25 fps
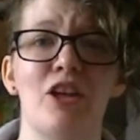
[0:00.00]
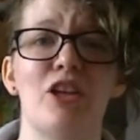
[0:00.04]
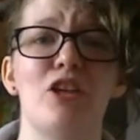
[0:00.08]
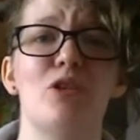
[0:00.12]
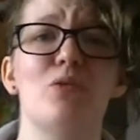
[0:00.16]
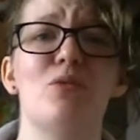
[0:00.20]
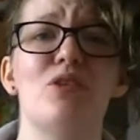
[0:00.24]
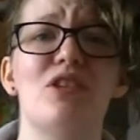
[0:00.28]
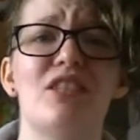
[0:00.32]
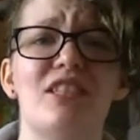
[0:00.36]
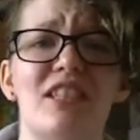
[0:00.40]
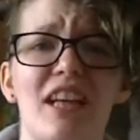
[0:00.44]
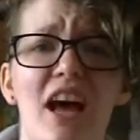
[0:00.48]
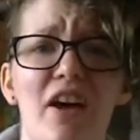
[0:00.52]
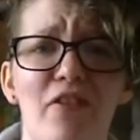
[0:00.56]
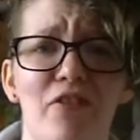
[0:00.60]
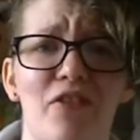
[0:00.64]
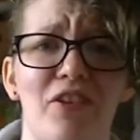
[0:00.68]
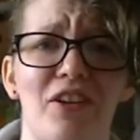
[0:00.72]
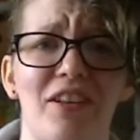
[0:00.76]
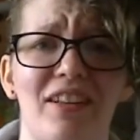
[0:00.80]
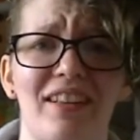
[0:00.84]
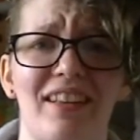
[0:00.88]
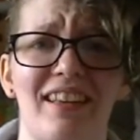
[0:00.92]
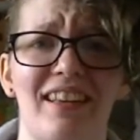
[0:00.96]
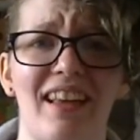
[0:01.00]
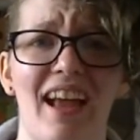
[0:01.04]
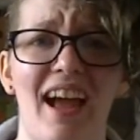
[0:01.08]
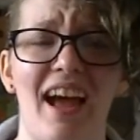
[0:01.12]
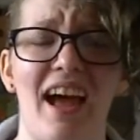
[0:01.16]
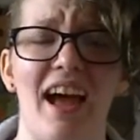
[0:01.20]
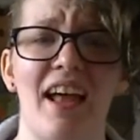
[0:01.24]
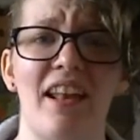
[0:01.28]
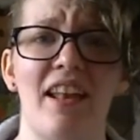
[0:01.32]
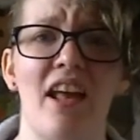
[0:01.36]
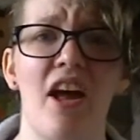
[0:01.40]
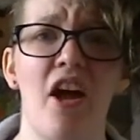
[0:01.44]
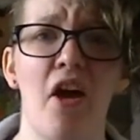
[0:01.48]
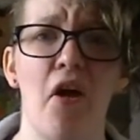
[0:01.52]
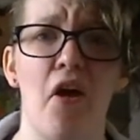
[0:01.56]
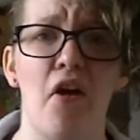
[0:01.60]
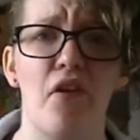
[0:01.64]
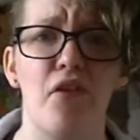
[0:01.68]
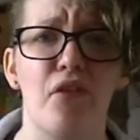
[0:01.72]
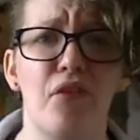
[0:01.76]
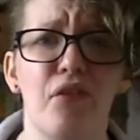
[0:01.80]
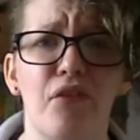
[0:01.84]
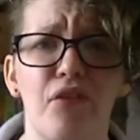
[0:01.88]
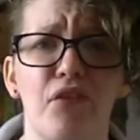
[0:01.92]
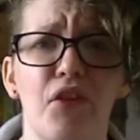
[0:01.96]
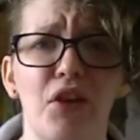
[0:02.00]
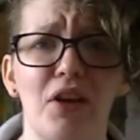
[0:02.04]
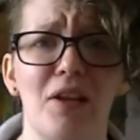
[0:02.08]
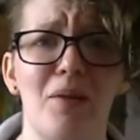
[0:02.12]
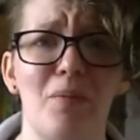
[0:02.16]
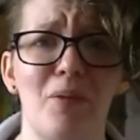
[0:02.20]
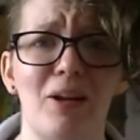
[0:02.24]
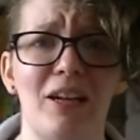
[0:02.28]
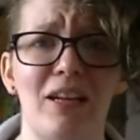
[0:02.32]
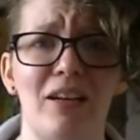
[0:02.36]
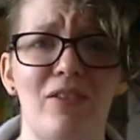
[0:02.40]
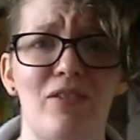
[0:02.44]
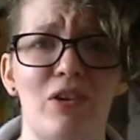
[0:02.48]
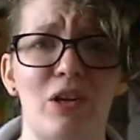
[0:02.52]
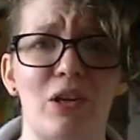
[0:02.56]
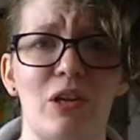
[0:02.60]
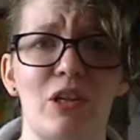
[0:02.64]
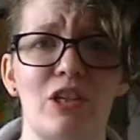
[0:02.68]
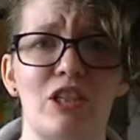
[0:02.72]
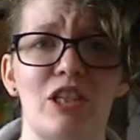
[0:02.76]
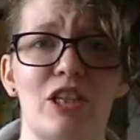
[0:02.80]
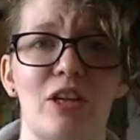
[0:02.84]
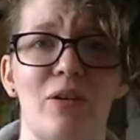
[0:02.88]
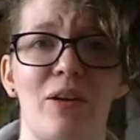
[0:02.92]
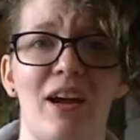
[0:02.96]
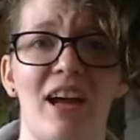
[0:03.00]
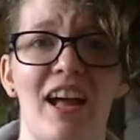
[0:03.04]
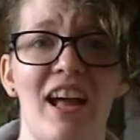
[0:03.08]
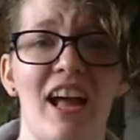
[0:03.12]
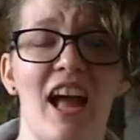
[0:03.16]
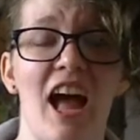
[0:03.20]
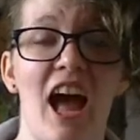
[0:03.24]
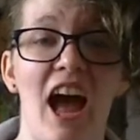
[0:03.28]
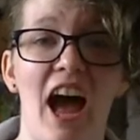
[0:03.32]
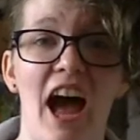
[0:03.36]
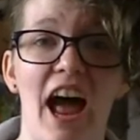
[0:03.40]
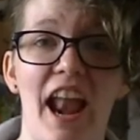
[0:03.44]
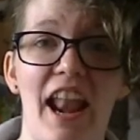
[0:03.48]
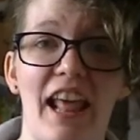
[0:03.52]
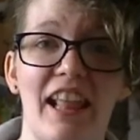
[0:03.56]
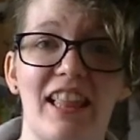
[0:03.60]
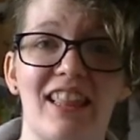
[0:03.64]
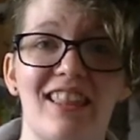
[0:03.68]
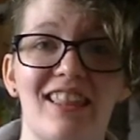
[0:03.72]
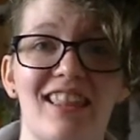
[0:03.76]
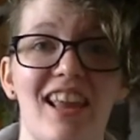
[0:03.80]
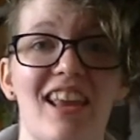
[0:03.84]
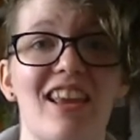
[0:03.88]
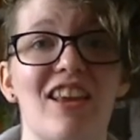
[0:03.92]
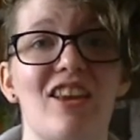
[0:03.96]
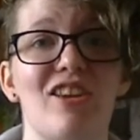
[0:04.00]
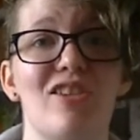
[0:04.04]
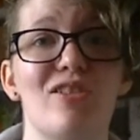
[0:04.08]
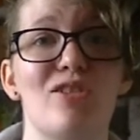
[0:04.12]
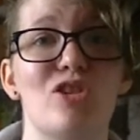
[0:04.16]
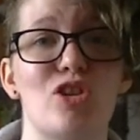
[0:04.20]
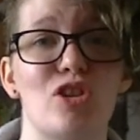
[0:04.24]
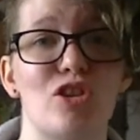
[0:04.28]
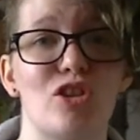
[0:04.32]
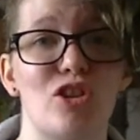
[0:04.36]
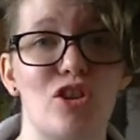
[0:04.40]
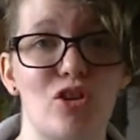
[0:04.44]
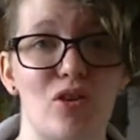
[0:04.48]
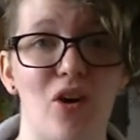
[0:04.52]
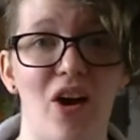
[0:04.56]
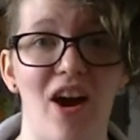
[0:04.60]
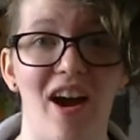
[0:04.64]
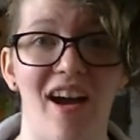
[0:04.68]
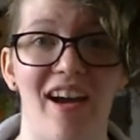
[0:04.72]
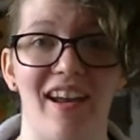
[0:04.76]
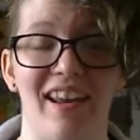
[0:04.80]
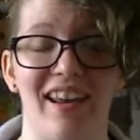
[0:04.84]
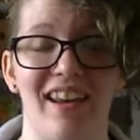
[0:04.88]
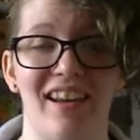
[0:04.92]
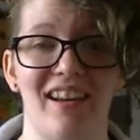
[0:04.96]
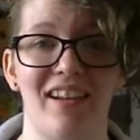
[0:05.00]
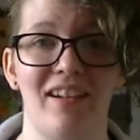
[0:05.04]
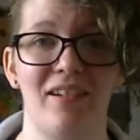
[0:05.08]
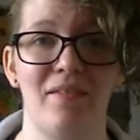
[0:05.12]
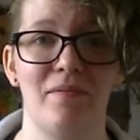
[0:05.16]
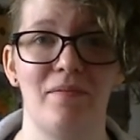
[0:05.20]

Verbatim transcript: You definitely can. I fully believe you can do it and I think you should try.